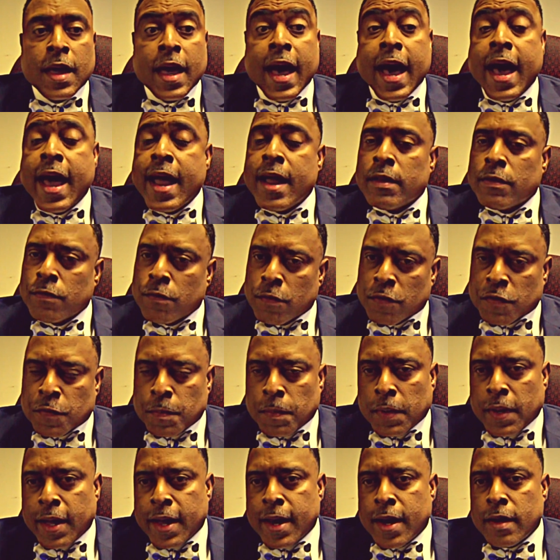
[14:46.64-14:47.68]
I had to
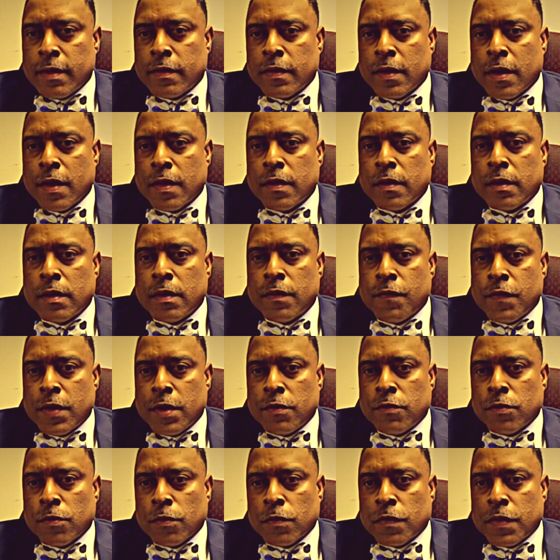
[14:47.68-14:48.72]
explain to other
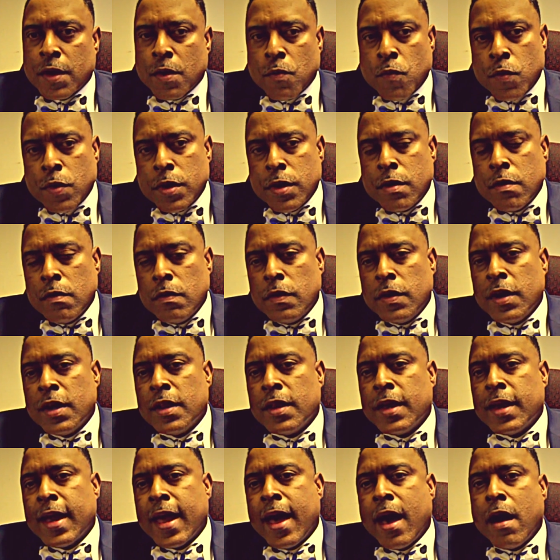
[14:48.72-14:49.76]
individuals that when you're
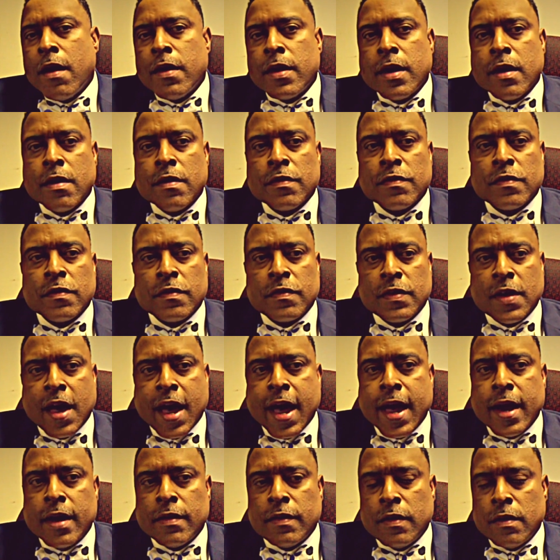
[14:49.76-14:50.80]
dealing out here in
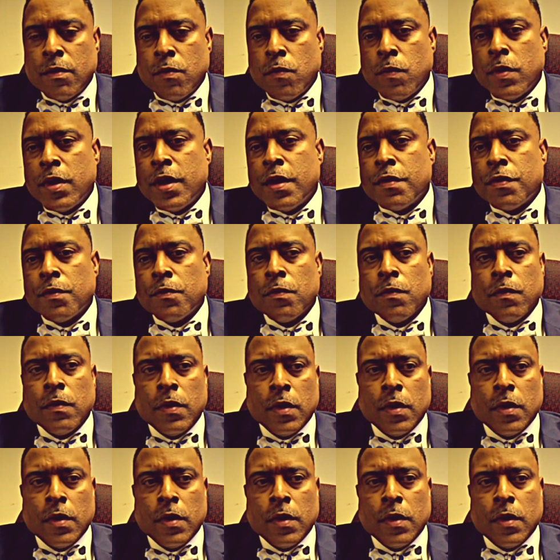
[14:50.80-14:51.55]
society with